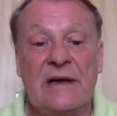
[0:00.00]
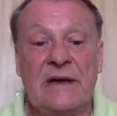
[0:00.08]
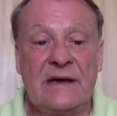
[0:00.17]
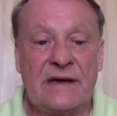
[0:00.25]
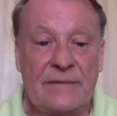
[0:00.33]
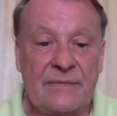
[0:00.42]

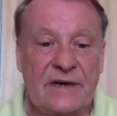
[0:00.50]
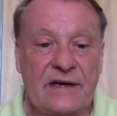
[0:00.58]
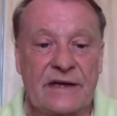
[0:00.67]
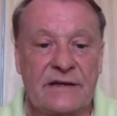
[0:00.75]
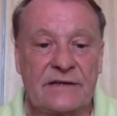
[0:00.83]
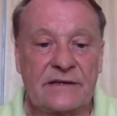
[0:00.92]

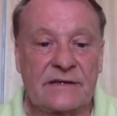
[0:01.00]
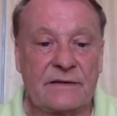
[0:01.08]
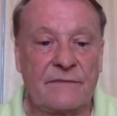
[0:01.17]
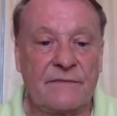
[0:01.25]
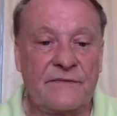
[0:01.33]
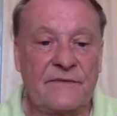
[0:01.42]
against
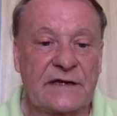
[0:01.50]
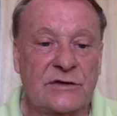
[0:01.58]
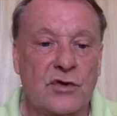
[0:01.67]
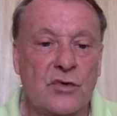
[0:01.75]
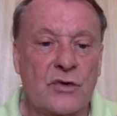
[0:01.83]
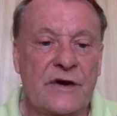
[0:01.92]

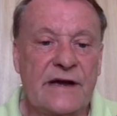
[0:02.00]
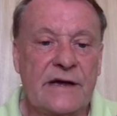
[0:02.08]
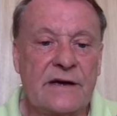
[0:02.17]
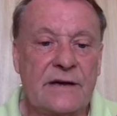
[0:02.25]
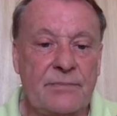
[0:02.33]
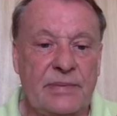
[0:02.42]

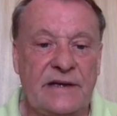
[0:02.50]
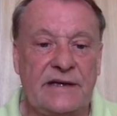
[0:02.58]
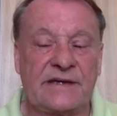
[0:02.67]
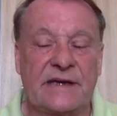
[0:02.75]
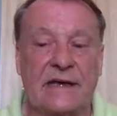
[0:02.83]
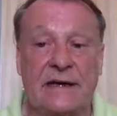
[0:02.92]
Victoria
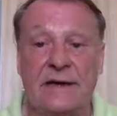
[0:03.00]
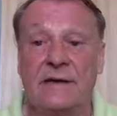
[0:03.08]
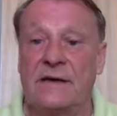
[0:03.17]
Plzeň,